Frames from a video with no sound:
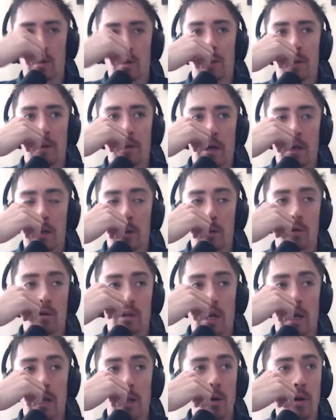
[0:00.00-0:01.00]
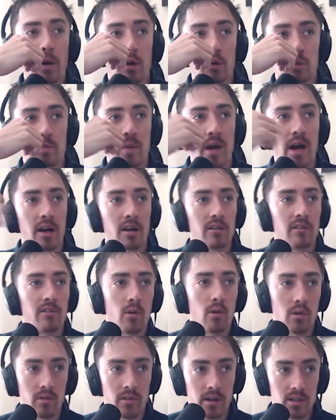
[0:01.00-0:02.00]
You know, I know it goes back and
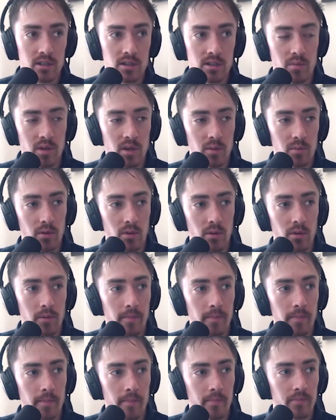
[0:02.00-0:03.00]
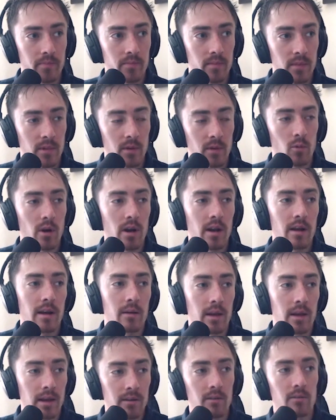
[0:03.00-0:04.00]
forth. Like some people, what I
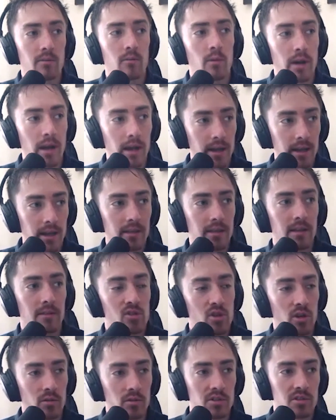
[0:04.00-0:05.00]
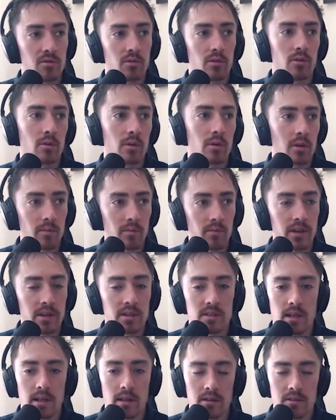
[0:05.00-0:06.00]
get that trickles through and the
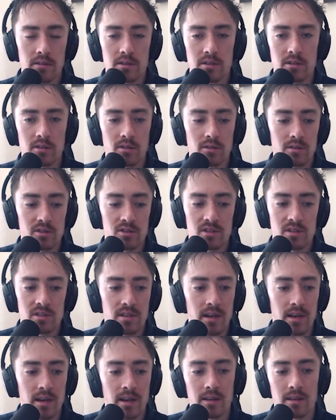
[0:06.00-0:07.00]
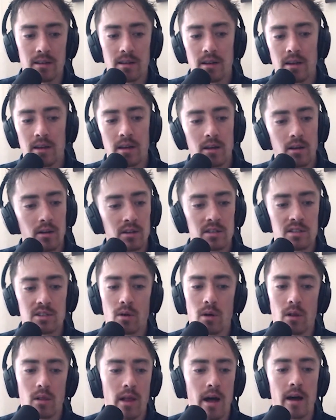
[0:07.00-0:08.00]
things that I listen to is just that it's
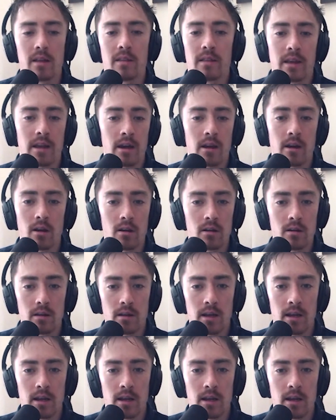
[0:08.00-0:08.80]
still a lot in the air.